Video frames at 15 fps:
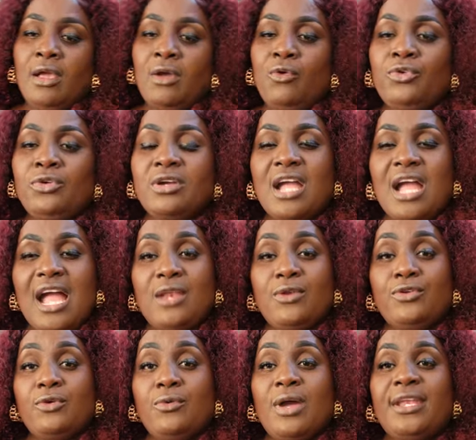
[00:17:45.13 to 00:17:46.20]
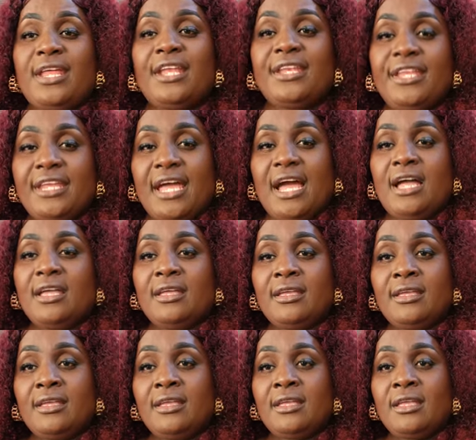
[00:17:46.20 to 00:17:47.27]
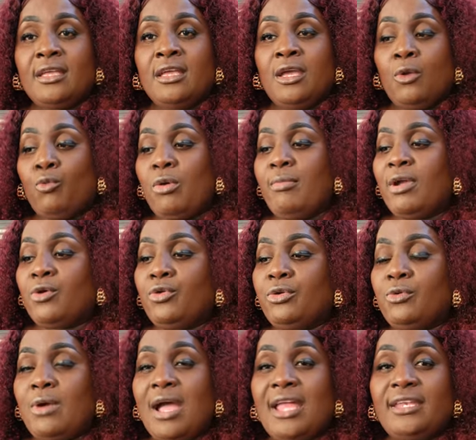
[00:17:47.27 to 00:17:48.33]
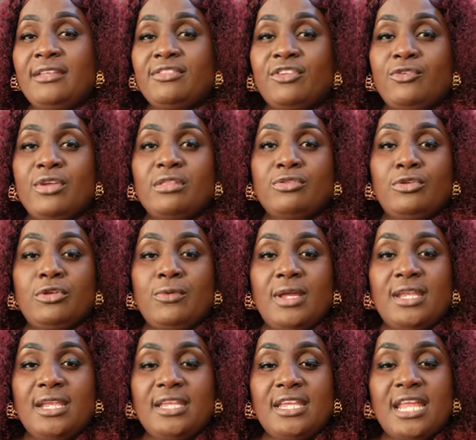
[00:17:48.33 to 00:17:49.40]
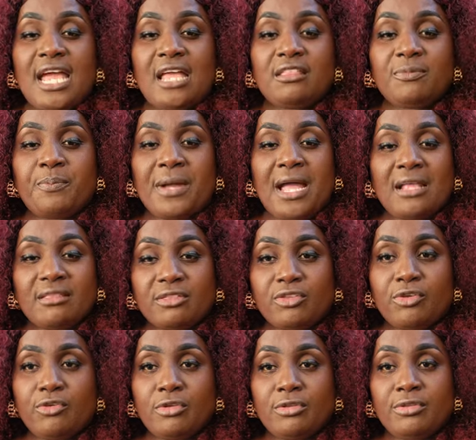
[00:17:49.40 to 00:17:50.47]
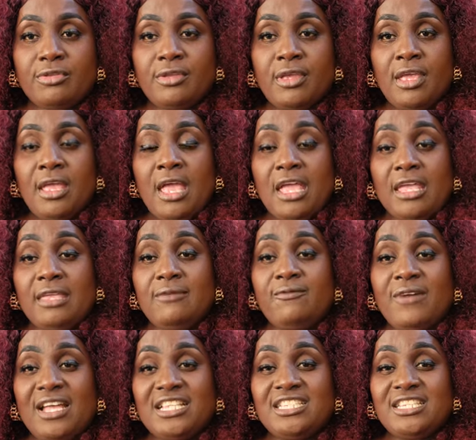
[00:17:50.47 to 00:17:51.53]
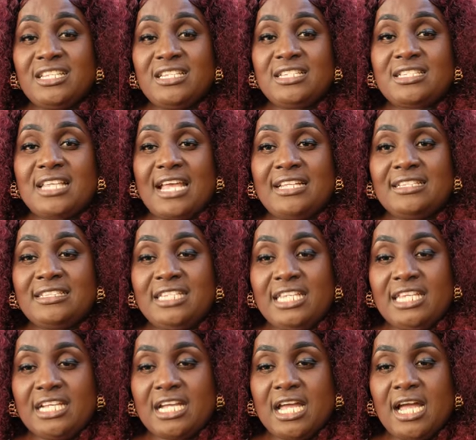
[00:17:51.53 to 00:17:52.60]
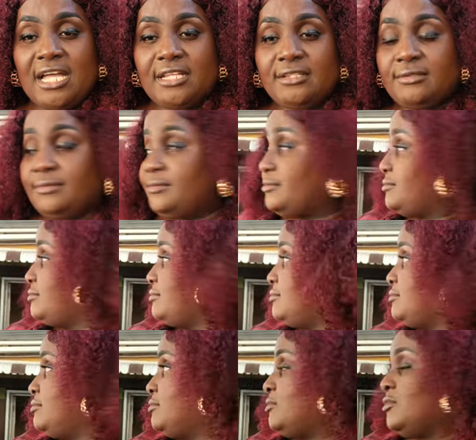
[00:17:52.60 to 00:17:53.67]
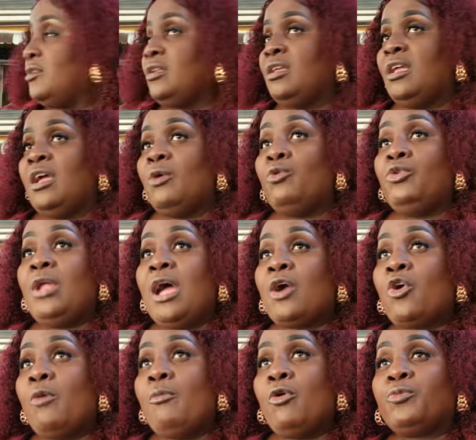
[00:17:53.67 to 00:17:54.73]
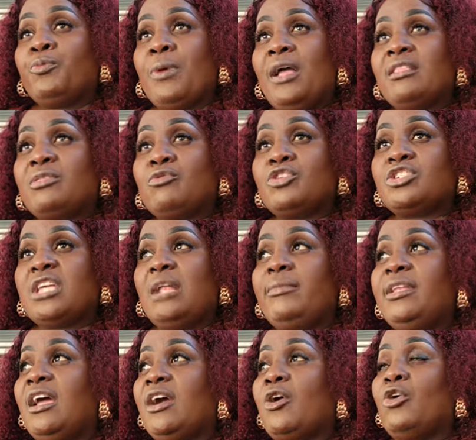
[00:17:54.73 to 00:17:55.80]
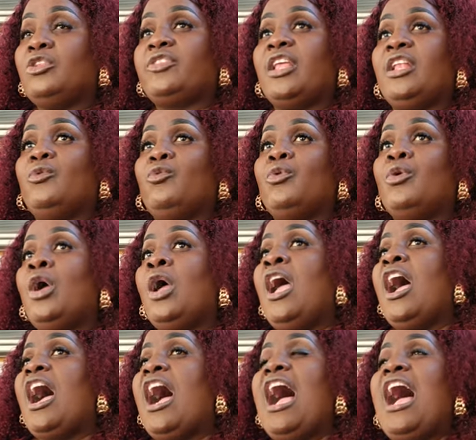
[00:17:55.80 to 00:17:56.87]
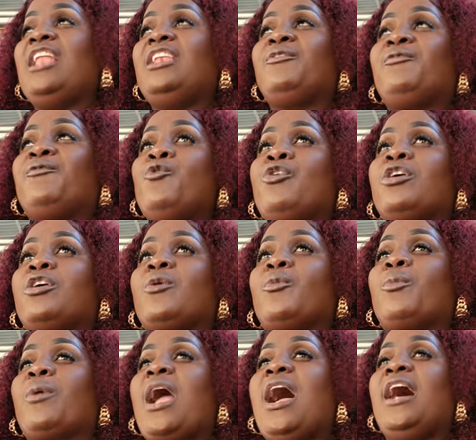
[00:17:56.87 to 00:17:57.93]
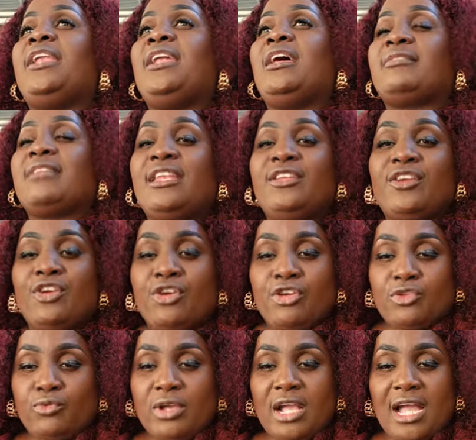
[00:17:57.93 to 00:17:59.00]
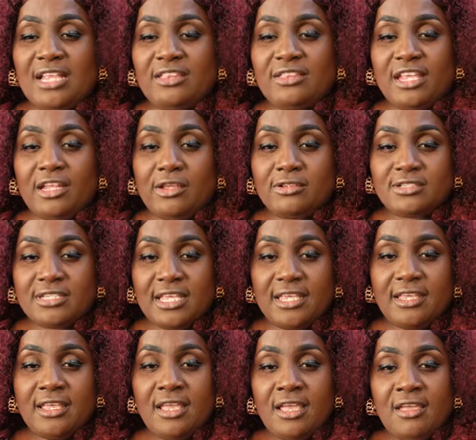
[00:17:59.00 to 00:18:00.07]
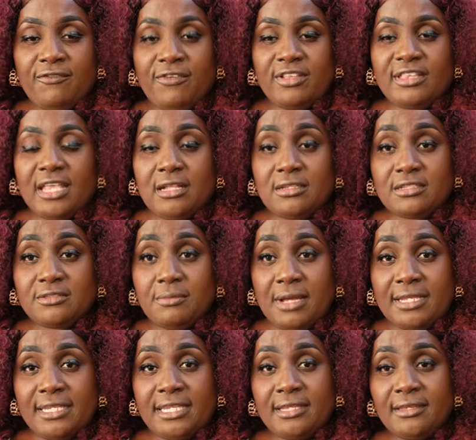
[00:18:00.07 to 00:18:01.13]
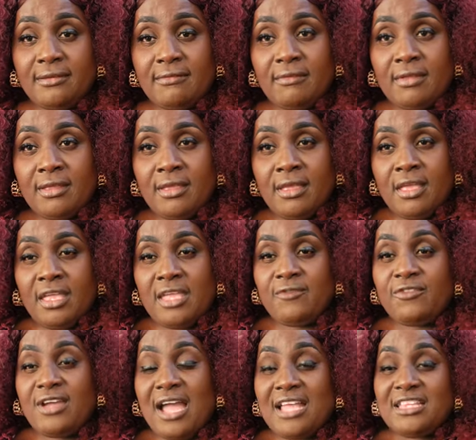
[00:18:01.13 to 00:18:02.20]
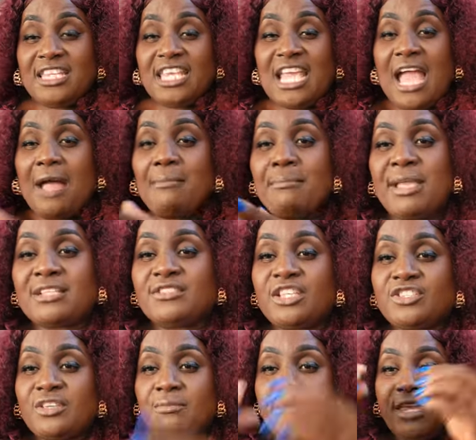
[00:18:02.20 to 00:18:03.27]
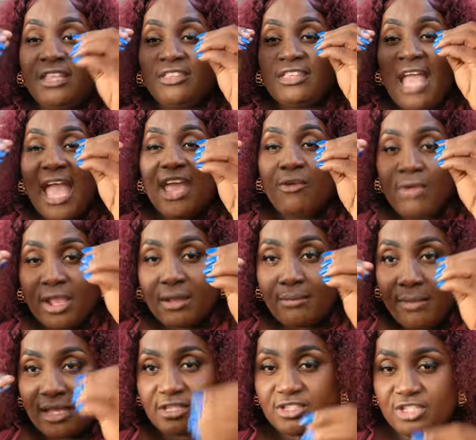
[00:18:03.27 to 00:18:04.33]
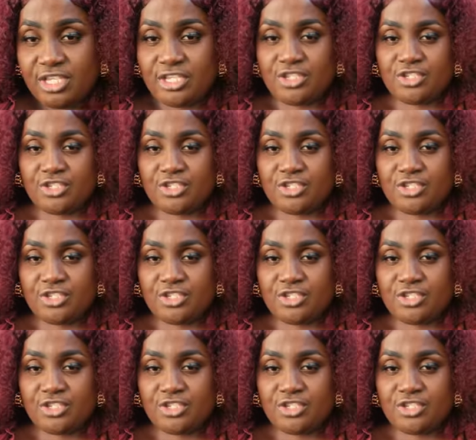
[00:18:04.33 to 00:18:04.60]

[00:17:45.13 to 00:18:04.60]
Uno call, uno one another. But me couldn't want disgrace on one another as pastors, evangelists, and deacons. We I come out on social media Can't tell you all the four corners of the earth where God tell you say, they tell somebody. If God give a message, it means direct message.